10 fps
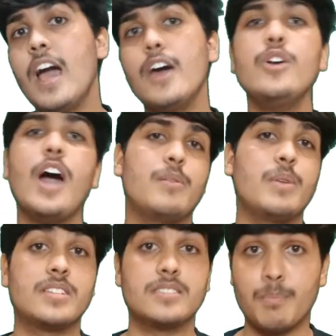
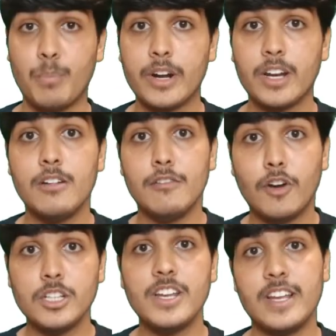aerodynamics is important
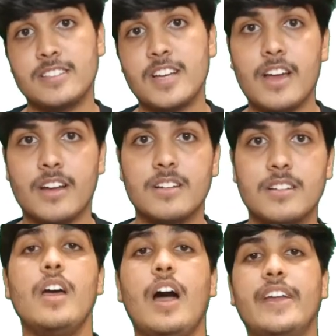for the race car?
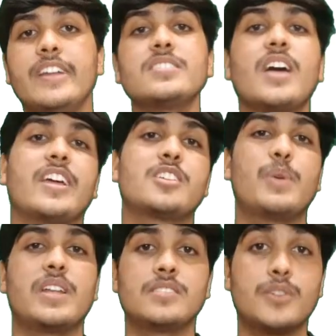A race car
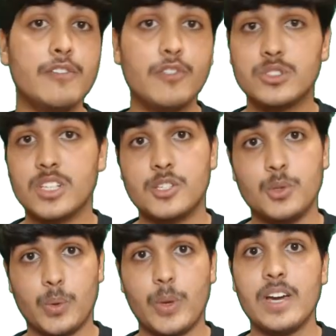experiences three forces due
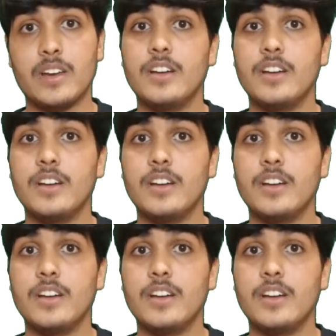to air.